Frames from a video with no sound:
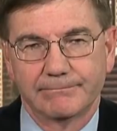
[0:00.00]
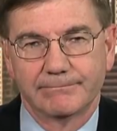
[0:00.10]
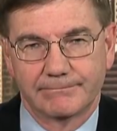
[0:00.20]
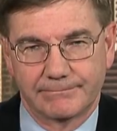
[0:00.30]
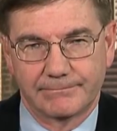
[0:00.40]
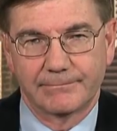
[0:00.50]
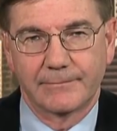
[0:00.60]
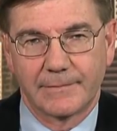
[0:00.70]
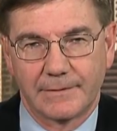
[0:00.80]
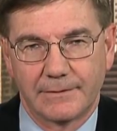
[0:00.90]

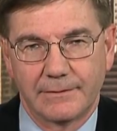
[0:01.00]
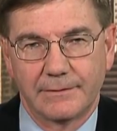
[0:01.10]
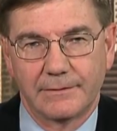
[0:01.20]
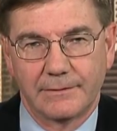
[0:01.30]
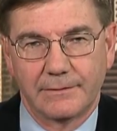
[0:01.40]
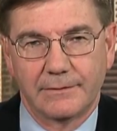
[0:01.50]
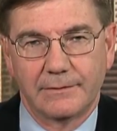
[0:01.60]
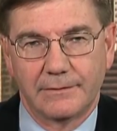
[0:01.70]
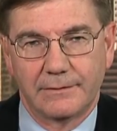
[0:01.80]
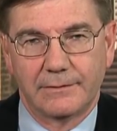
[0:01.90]

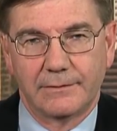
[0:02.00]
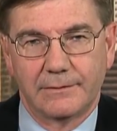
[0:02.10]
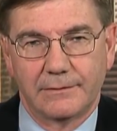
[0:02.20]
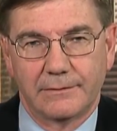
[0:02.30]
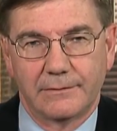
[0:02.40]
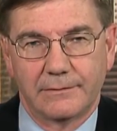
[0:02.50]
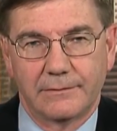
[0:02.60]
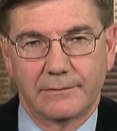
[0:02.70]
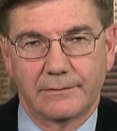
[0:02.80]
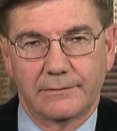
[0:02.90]

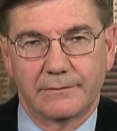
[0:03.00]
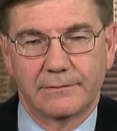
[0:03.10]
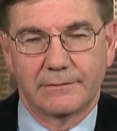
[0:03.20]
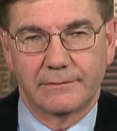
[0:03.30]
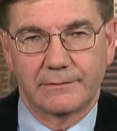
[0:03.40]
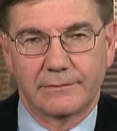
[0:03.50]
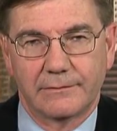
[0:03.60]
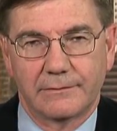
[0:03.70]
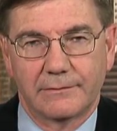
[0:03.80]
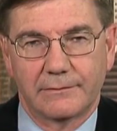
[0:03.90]

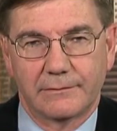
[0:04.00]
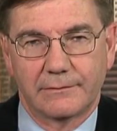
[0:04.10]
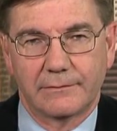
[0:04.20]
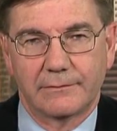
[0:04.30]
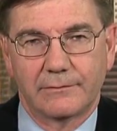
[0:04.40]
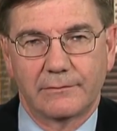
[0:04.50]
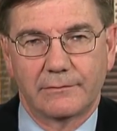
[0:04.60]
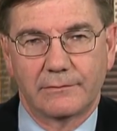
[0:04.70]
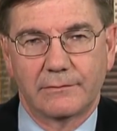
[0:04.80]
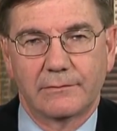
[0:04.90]
This person isn't speaking.